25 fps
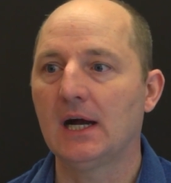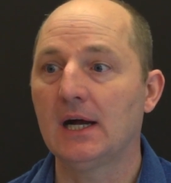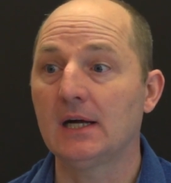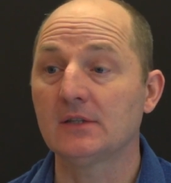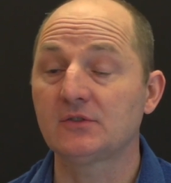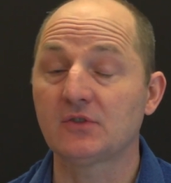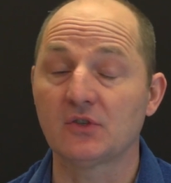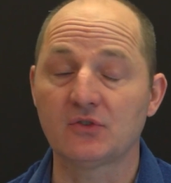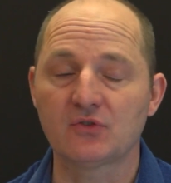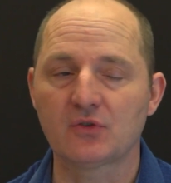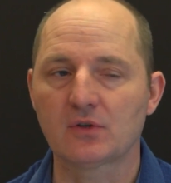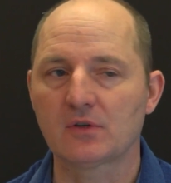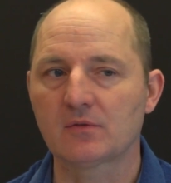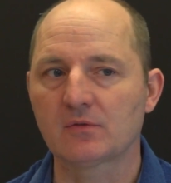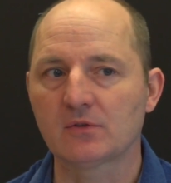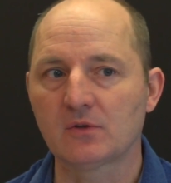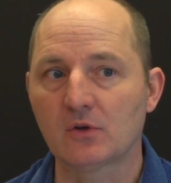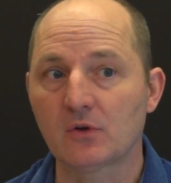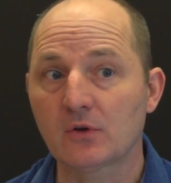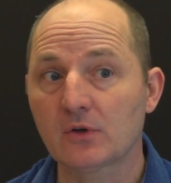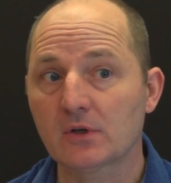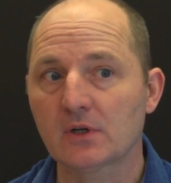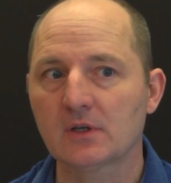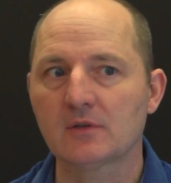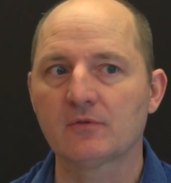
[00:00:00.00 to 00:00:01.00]
to sort of
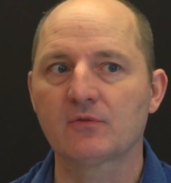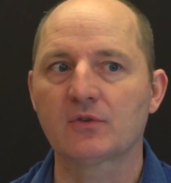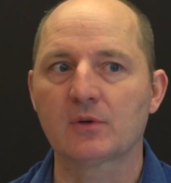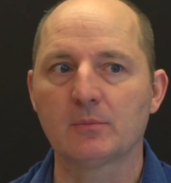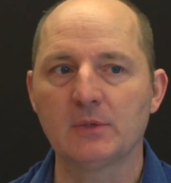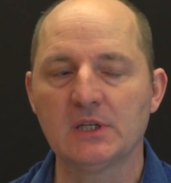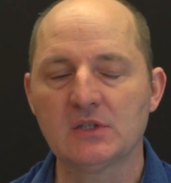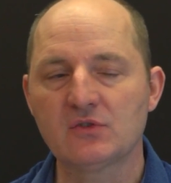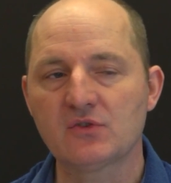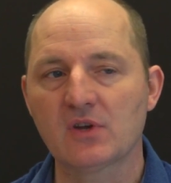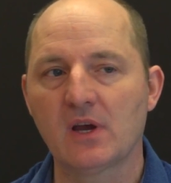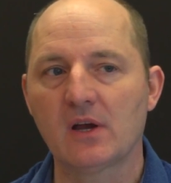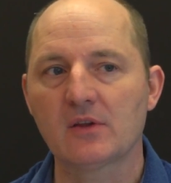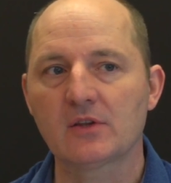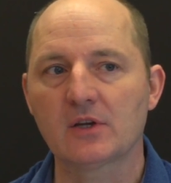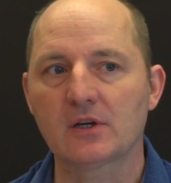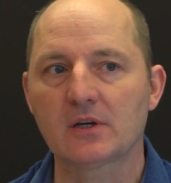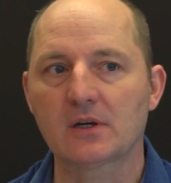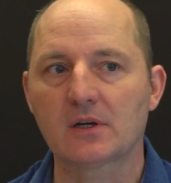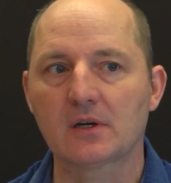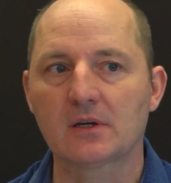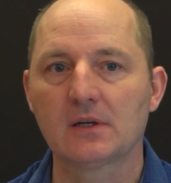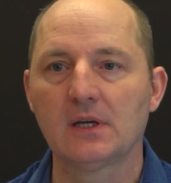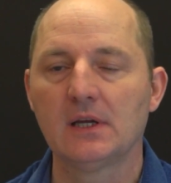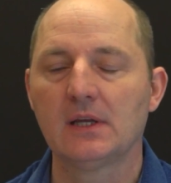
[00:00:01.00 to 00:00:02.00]
learn from each
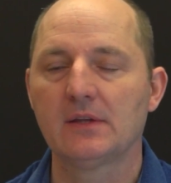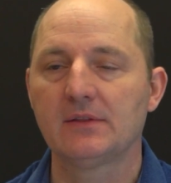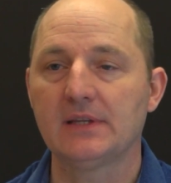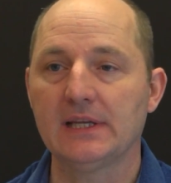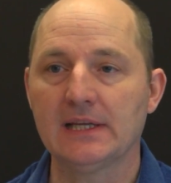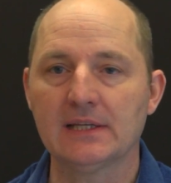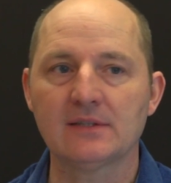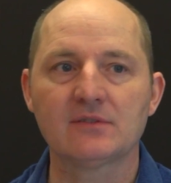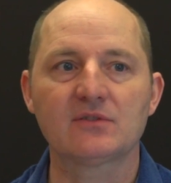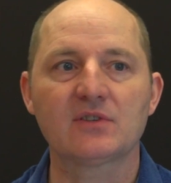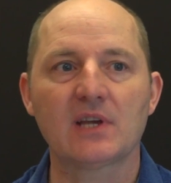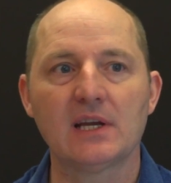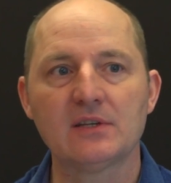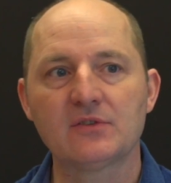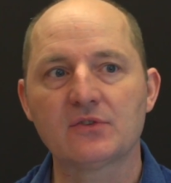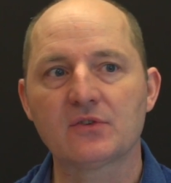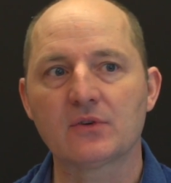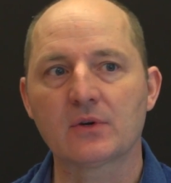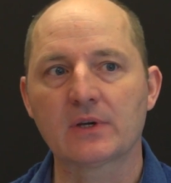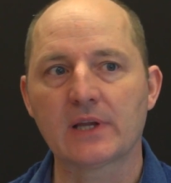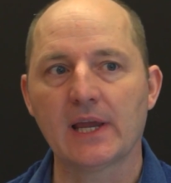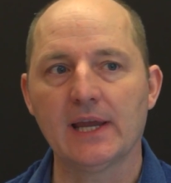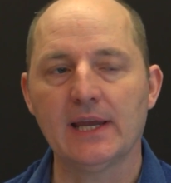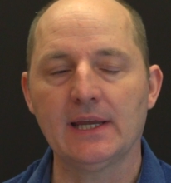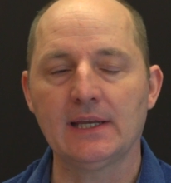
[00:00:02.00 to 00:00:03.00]
other the insights
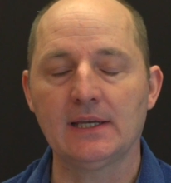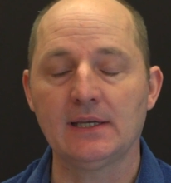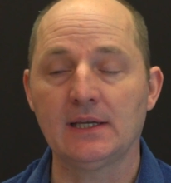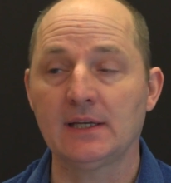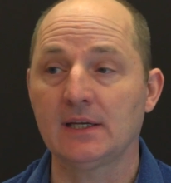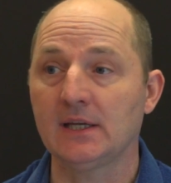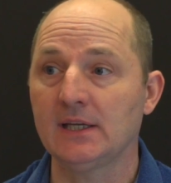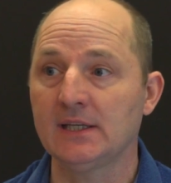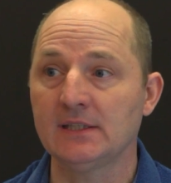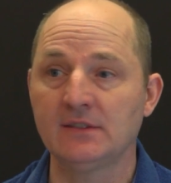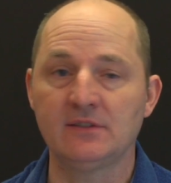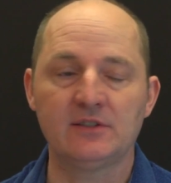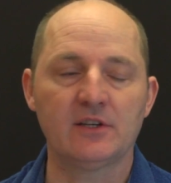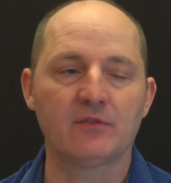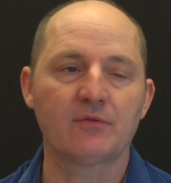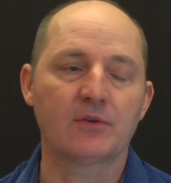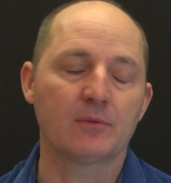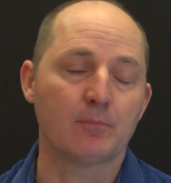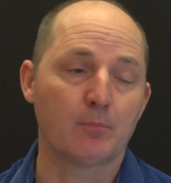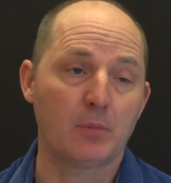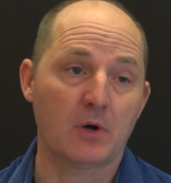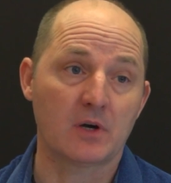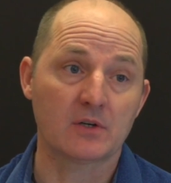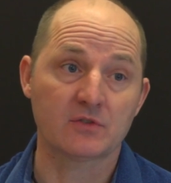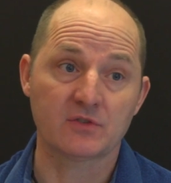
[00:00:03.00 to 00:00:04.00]
they're gaining in
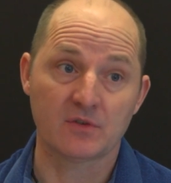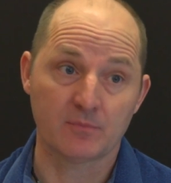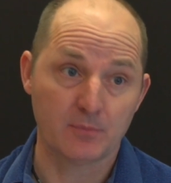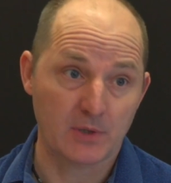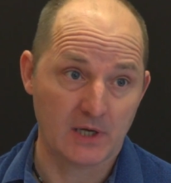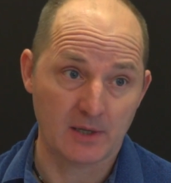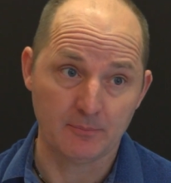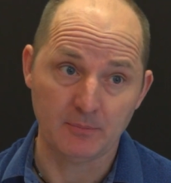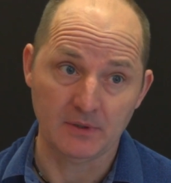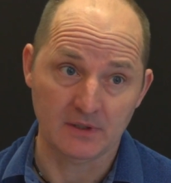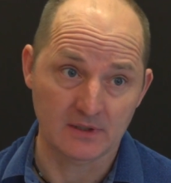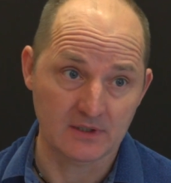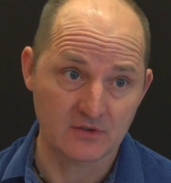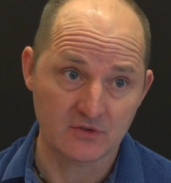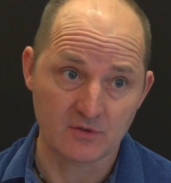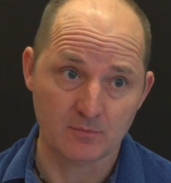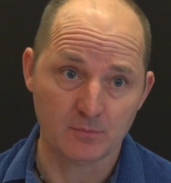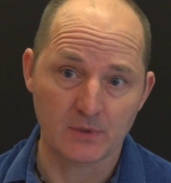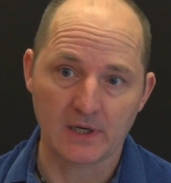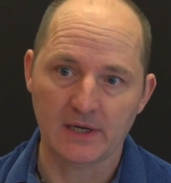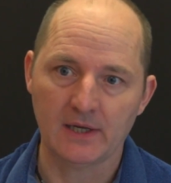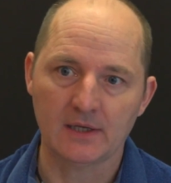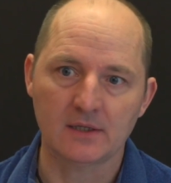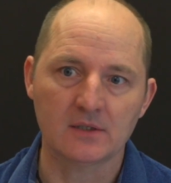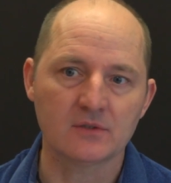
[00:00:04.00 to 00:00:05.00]
different parts of population
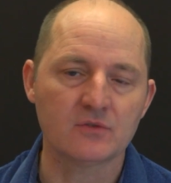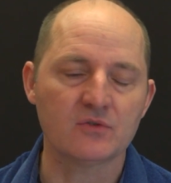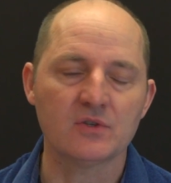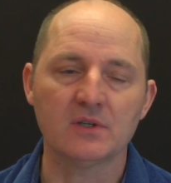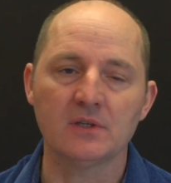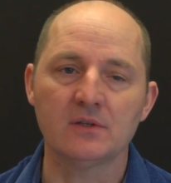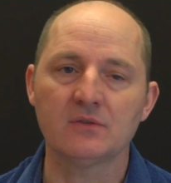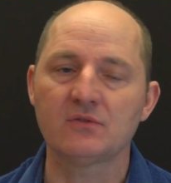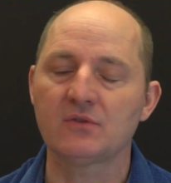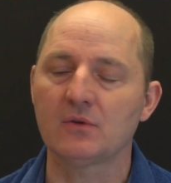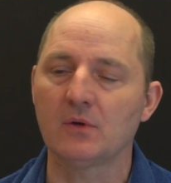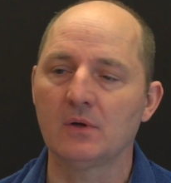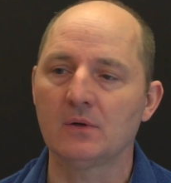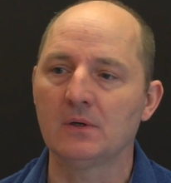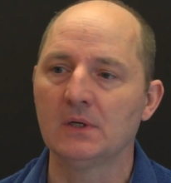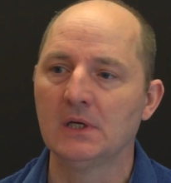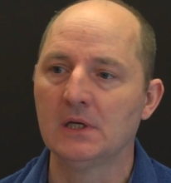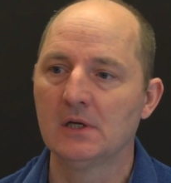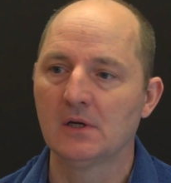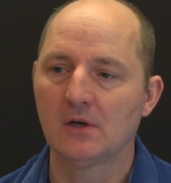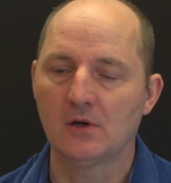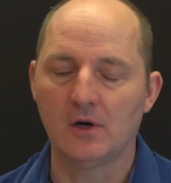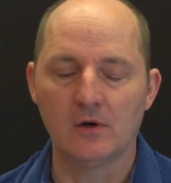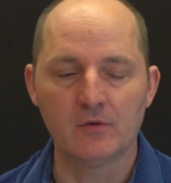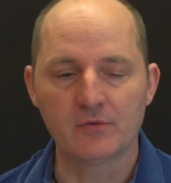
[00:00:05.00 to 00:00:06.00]
biology. So
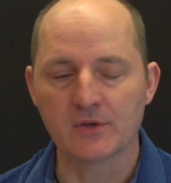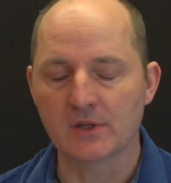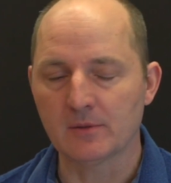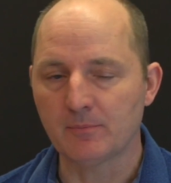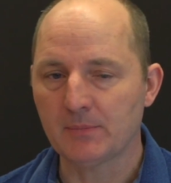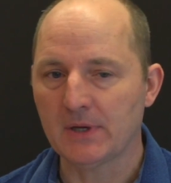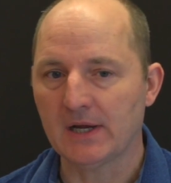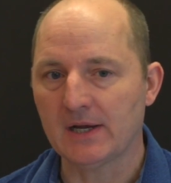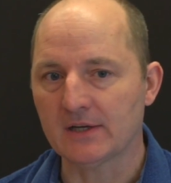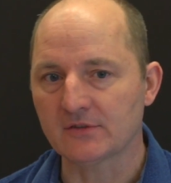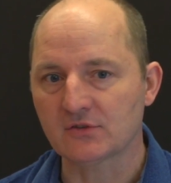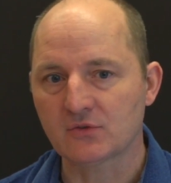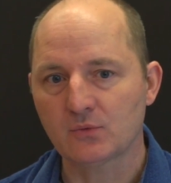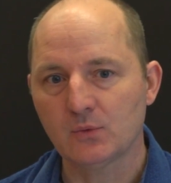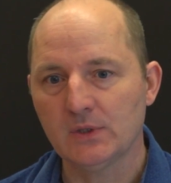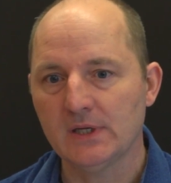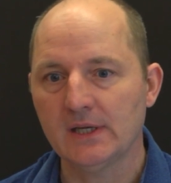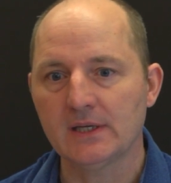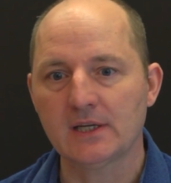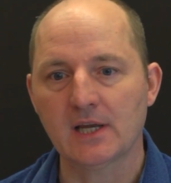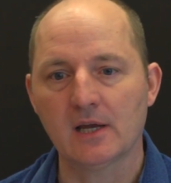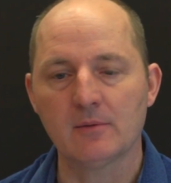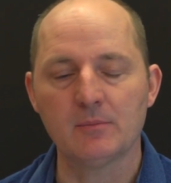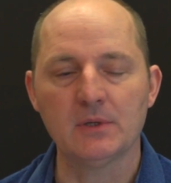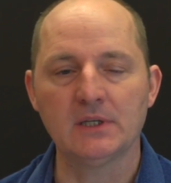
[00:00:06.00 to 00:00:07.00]
over the past
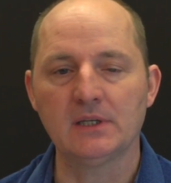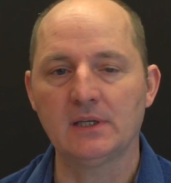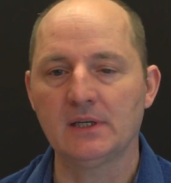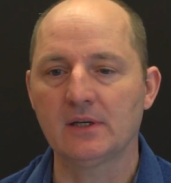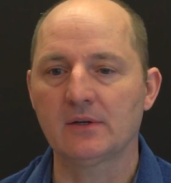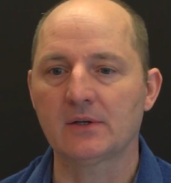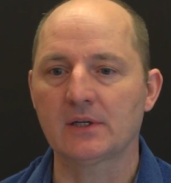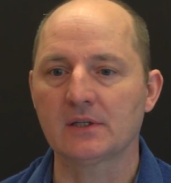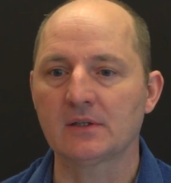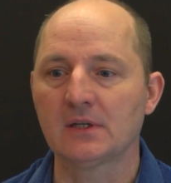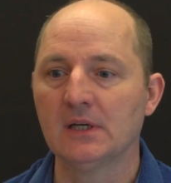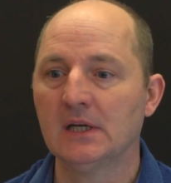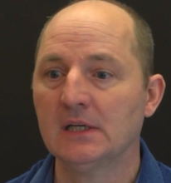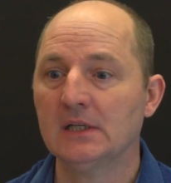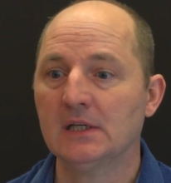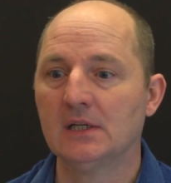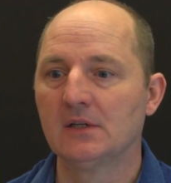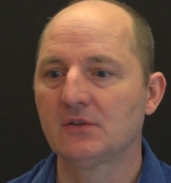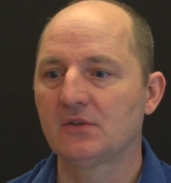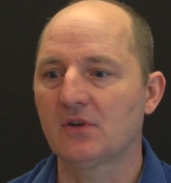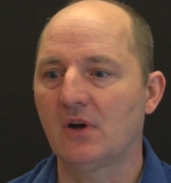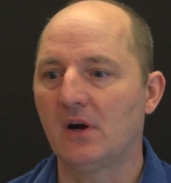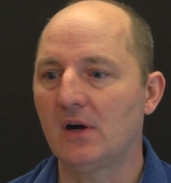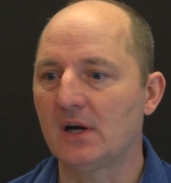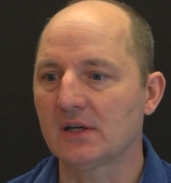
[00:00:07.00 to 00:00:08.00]
week, I've been hearing
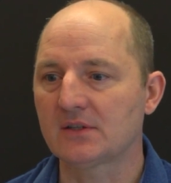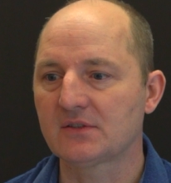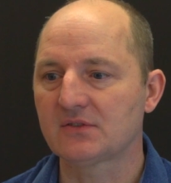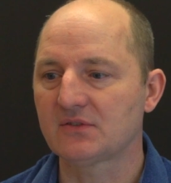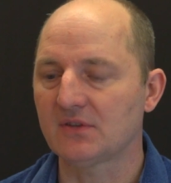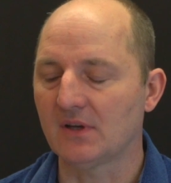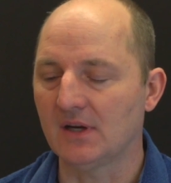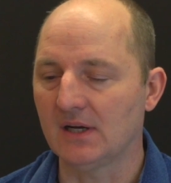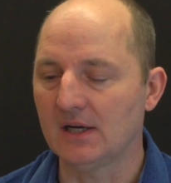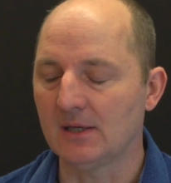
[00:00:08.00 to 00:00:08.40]
talks